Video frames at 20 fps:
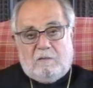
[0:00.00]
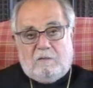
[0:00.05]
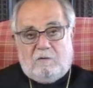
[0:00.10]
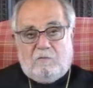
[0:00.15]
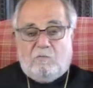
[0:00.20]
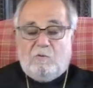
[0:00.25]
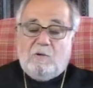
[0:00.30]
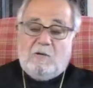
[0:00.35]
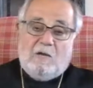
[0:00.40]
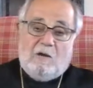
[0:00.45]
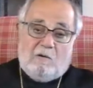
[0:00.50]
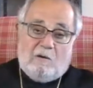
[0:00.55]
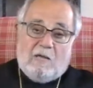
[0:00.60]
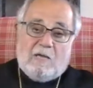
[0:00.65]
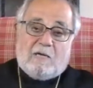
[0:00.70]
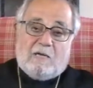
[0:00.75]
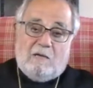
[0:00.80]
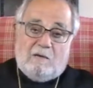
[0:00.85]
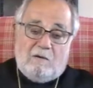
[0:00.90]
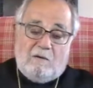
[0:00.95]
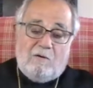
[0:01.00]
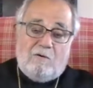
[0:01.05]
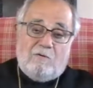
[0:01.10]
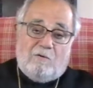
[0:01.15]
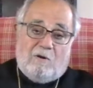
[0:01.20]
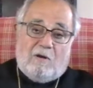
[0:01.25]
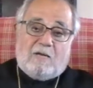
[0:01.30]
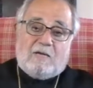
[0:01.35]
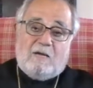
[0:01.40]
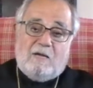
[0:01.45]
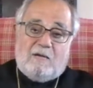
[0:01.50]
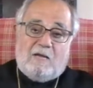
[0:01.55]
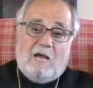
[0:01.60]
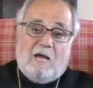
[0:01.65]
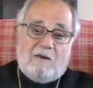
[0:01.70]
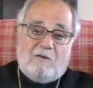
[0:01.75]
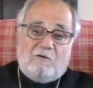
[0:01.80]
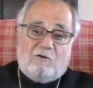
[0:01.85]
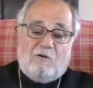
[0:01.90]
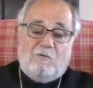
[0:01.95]
You really are like a learner, like a
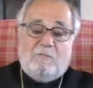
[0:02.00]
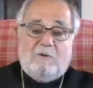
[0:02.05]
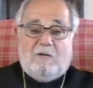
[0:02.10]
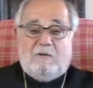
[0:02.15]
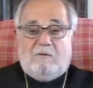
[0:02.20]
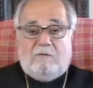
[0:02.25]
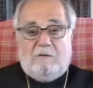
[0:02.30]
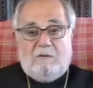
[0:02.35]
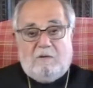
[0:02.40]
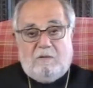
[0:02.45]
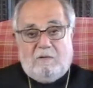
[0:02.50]
catechumen,